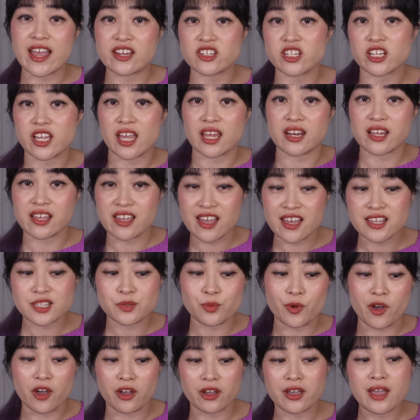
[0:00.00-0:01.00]
educated
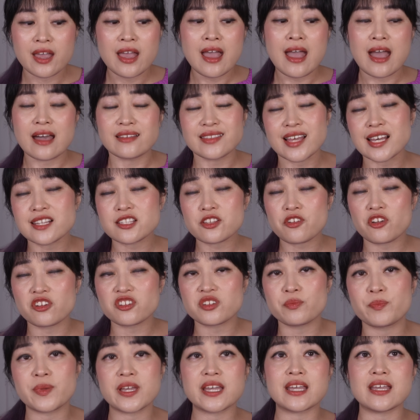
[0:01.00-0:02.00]
guesswork, and that's
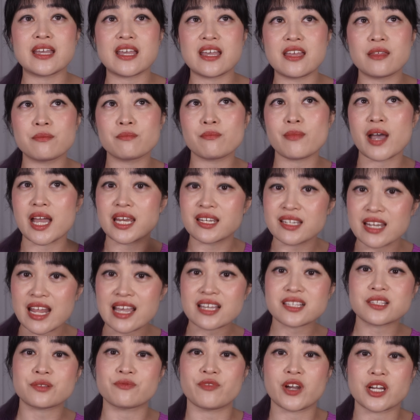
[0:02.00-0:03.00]
going to be in my
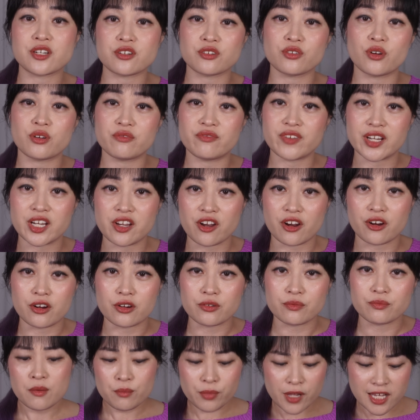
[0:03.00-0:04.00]
next retinoid video.
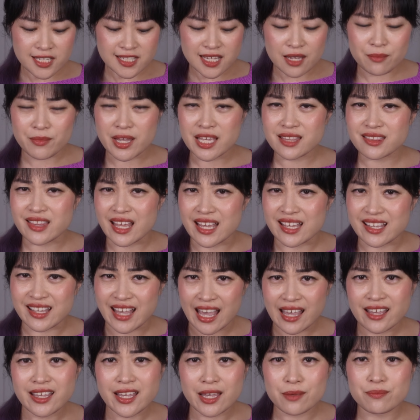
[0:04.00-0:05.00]
Plus, I mean, they
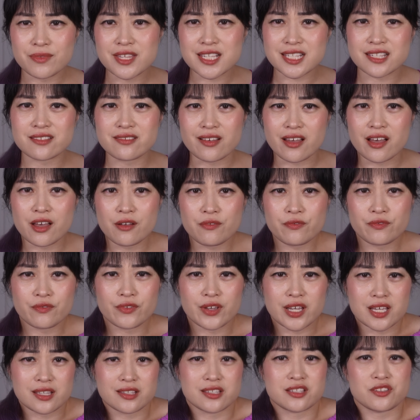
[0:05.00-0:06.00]
gatekeep this stuff,
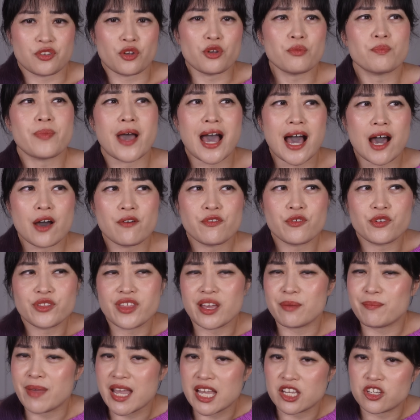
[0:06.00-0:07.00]
it's so powerful
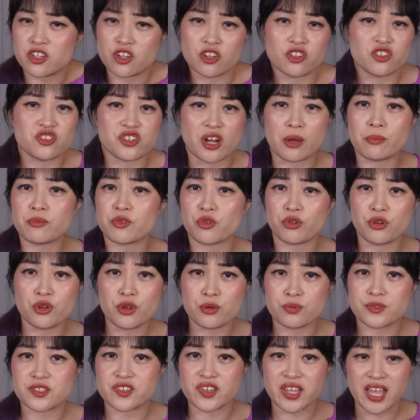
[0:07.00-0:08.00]
they make you jump through
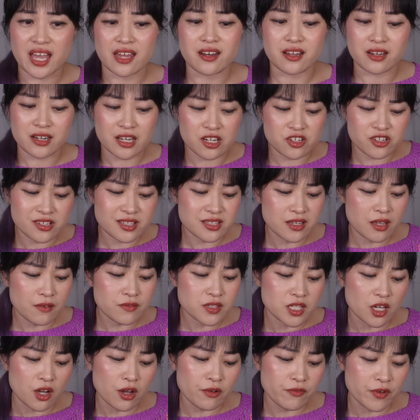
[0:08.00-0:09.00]
hoops to get it. It just
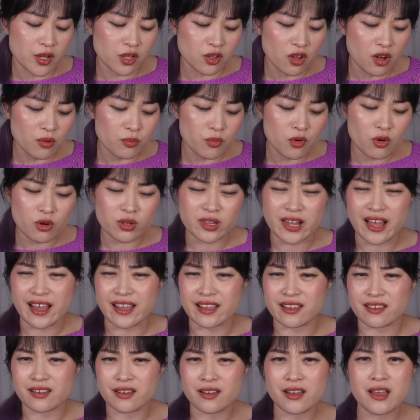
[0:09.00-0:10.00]
gives off a lot more
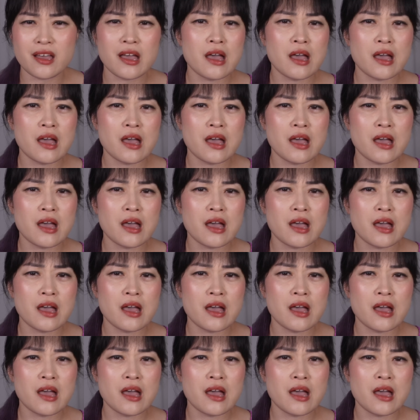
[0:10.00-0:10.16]
like